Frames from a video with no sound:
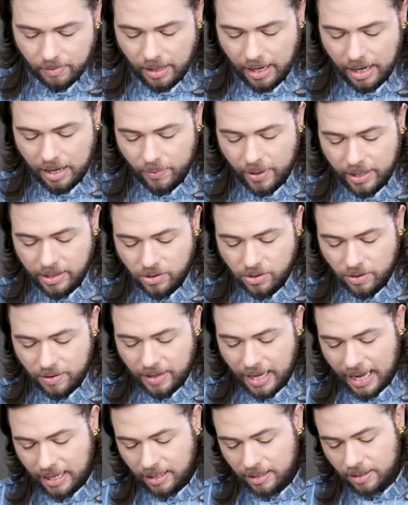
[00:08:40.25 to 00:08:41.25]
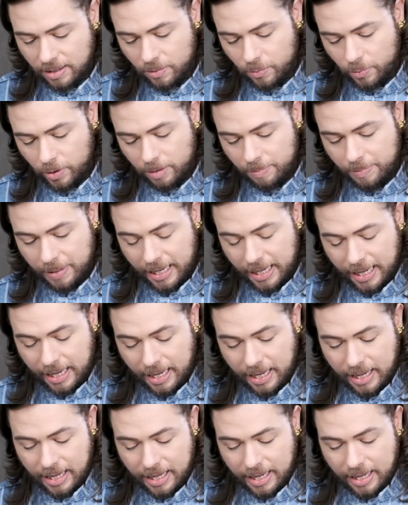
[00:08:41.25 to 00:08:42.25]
Anyway, so that would be